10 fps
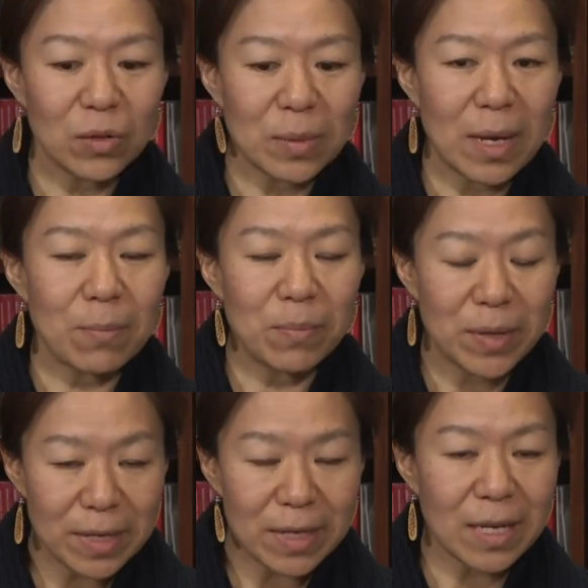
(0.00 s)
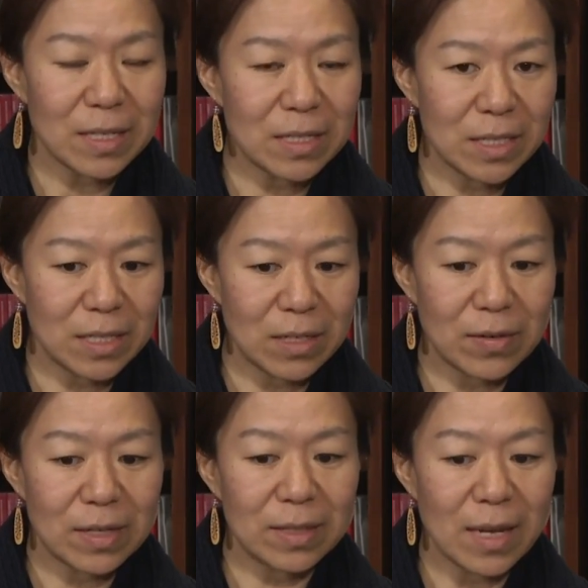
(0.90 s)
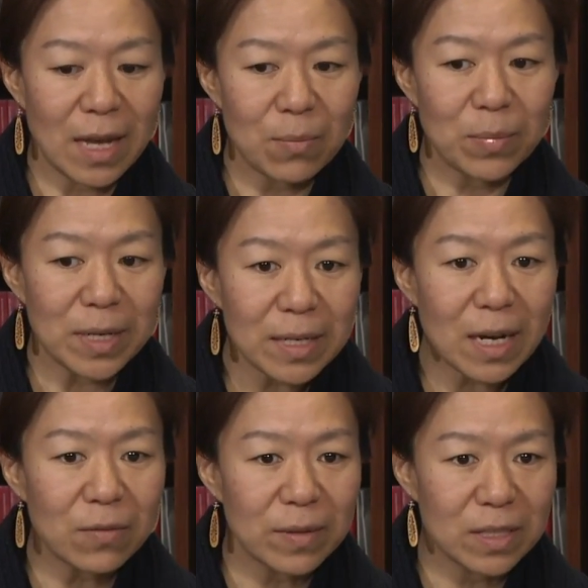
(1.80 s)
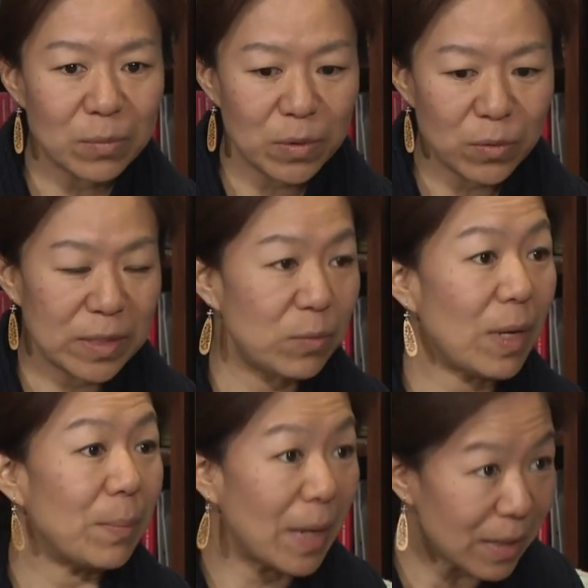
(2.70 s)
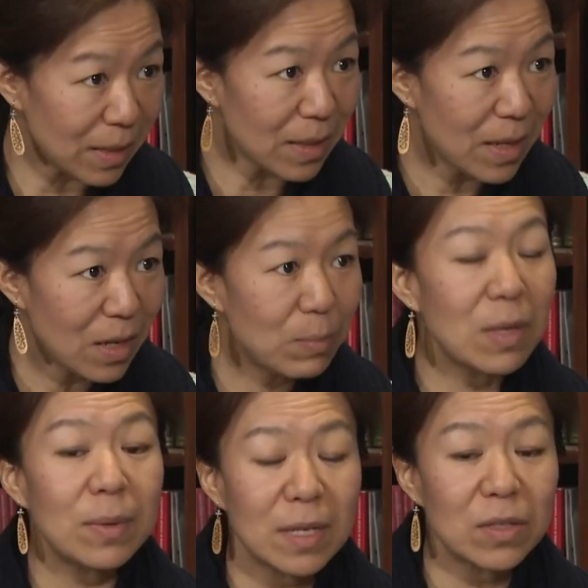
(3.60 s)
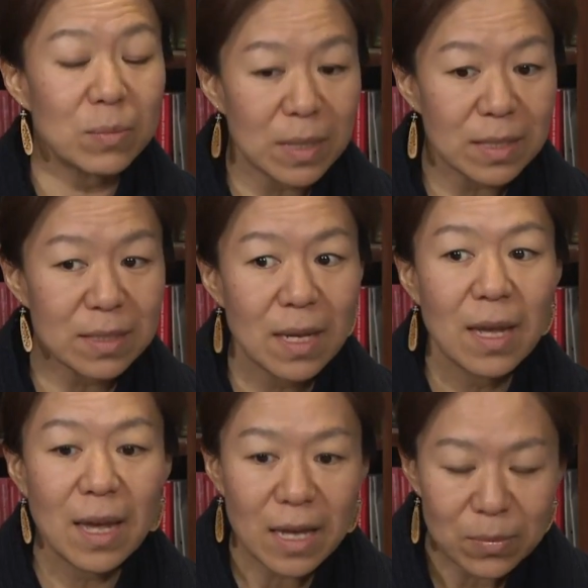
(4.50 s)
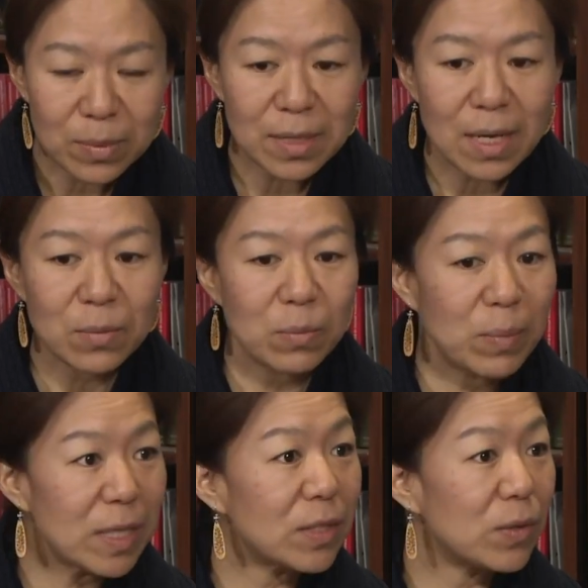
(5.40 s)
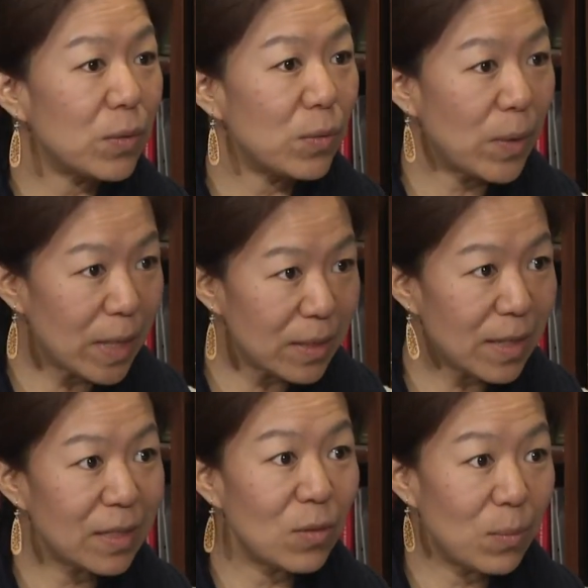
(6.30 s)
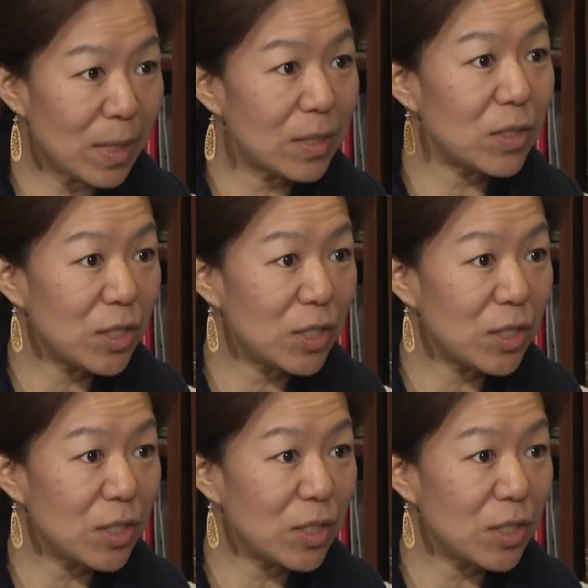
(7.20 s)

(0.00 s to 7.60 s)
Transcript: of i'm very energetic and i'm very comfortable with my body maybe it means i became best yeah. weight and the best